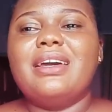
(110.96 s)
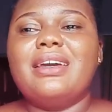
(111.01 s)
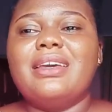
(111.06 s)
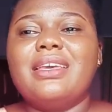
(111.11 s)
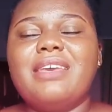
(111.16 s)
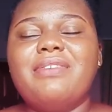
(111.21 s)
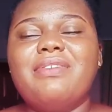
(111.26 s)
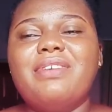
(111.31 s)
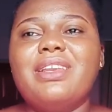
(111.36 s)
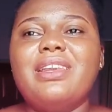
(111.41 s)

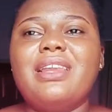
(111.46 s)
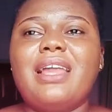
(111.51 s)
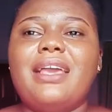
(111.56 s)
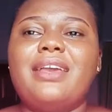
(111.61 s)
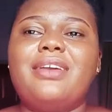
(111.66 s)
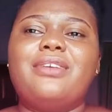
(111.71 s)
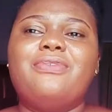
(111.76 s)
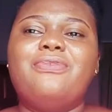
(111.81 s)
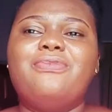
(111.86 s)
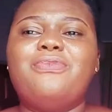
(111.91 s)
giving
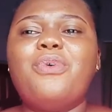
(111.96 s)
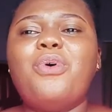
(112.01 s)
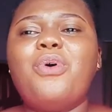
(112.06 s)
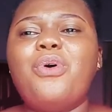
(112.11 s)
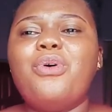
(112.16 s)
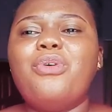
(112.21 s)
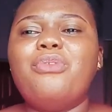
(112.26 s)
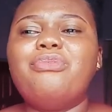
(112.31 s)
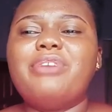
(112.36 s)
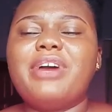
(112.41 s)
like
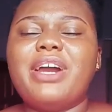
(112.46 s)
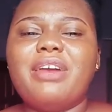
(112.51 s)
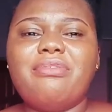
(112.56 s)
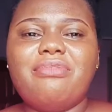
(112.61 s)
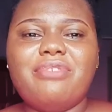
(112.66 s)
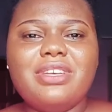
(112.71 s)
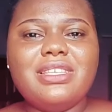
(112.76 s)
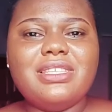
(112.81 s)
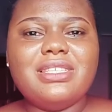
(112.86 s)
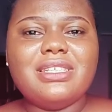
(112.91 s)
4 or 5
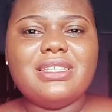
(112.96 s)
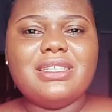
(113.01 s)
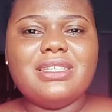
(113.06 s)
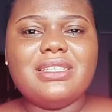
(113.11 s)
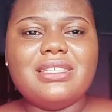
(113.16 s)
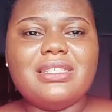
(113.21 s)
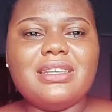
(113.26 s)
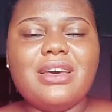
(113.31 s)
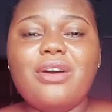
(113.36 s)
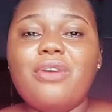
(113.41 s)

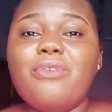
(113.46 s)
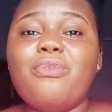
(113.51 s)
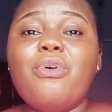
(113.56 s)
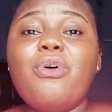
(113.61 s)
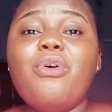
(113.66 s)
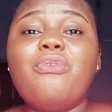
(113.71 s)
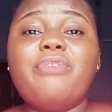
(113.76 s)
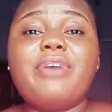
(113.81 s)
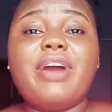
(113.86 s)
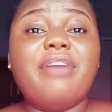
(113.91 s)

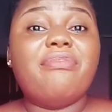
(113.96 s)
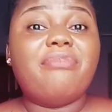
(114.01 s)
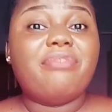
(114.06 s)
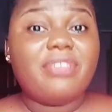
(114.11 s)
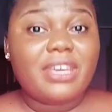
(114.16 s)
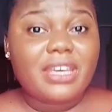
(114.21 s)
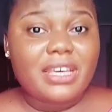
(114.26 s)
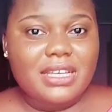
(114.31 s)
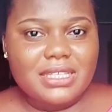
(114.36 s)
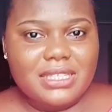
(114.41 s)

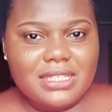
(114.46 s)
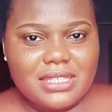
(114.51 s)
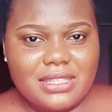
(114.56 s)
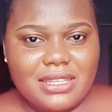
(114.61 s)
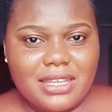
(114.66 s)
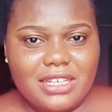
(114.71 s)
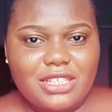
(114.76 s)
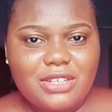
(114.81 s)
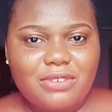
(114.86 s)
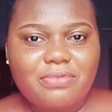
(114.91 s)
things
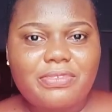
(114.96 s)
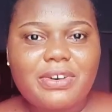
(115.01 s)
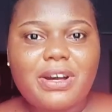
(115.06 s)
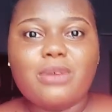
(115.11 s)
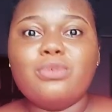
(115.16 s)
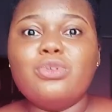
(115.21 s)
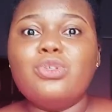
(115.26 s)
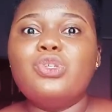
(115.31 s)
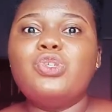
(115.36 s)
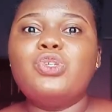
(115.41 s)
that she
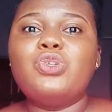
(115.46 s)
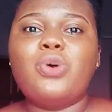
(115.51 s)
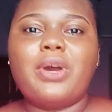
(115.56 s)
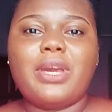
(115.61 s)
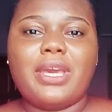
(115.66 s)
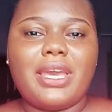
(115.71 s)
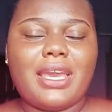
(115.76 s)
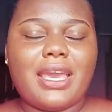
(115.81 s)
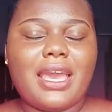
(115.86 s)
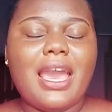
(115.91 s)
found
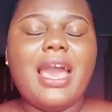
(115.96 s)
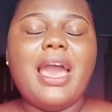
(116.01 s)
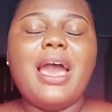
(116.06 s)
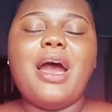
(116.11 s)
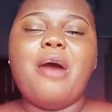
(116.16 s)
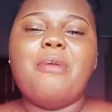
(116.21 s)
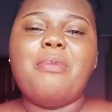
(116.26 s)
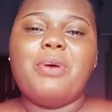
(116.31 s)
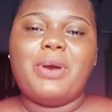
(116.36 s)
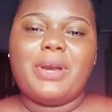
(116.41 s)
shocking
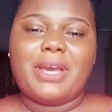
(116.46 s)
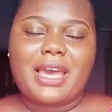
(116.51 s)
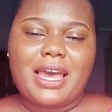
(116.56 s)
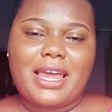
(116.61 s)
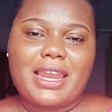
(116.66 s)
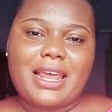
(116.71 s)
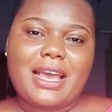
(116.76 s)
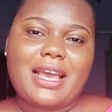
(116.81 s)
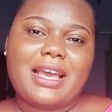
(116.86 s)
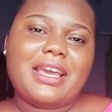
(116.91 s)
about
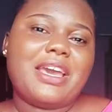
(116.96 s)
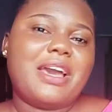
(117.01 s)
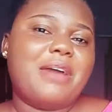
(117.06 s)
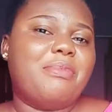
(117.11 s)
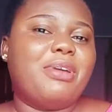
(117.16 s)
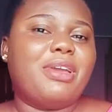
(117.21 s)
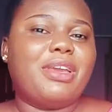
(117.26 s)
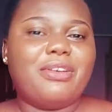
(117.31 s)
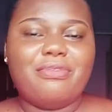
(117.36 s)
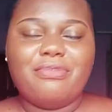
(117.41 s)
Ghana
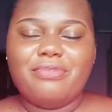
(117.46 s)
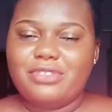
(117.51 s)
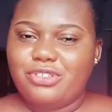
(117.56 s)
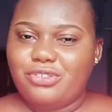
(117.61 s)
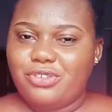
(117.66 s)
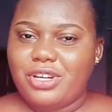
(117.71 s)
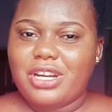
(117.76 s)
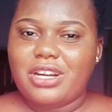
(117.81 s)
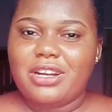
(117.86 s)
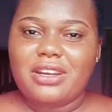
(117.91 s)
coming
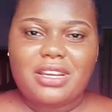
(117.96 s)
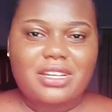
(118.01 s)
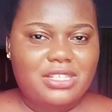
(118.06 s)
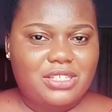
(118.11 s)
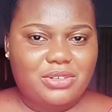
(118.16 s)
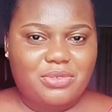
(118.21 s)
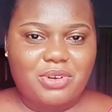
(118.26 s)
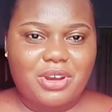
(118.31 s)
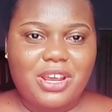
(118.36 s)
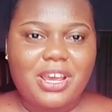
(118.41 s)
straight out of
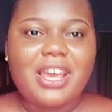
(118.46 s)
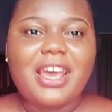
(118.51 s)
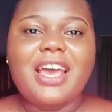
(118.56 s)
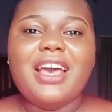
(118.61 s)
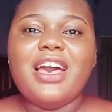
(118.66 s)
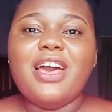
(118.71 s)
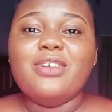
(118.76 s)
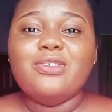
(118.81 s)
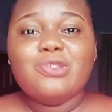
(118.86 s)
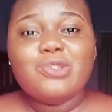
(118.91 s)
Nigeria.
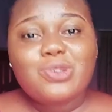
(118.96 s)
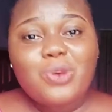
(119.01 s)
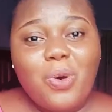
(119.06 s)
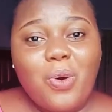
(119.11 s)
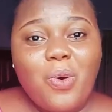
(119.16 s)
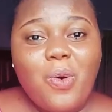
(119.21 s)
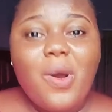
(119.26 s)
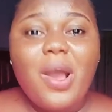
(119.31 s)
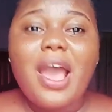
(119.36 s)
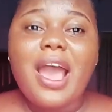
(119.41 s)
And
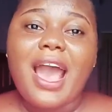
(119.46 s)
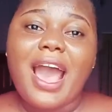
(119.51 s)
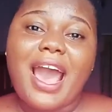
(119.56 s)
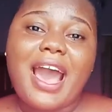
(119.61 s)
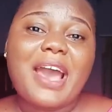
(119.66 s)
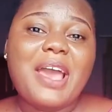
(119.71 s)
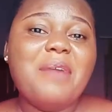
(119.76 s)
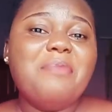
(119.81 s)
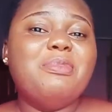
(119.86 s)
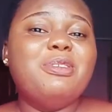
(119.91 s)
so
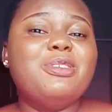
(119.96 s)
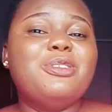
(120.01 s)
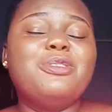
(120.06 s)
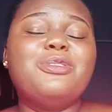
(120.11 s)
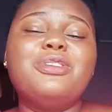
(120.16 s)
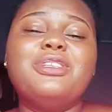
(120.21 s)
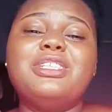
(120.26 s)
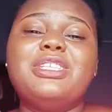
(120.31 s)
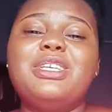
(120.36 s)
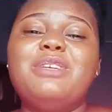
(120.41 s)
I am also
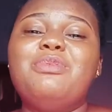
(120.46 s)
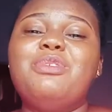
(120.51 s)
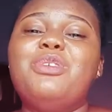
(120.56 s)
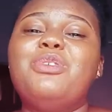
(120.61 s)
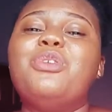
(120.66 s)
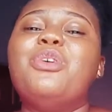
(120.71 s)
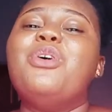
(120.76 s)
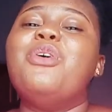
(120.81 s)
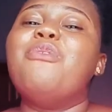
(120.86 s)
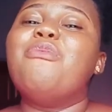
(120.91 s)
going to give
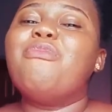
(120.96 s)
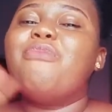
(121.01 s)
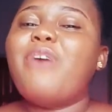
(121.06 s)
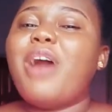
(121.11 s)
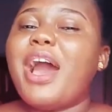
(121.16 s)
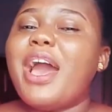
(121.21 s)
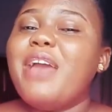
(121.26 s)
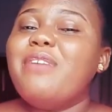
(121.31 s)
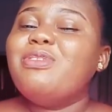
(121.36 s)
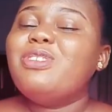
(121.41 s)
you
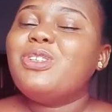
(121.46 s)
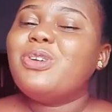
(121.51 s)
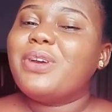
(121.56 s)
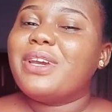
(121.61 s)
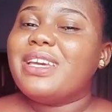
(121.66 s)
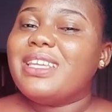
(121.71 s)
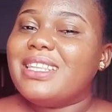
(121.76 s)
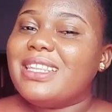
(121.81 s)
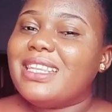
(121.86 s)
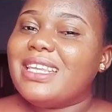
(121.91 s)
5
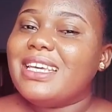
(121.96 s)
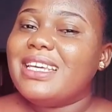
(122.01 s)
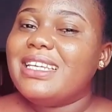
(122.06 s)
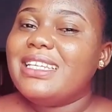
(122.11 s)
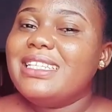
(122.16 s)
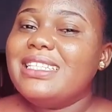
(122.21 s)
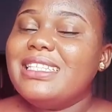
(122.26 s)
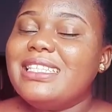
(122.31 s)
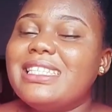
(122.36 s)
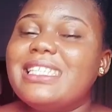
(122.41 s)
shocking
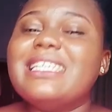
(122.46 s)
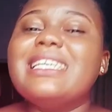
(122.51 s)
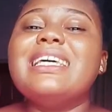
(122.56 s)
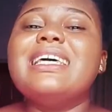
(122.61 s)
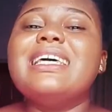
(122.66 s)
things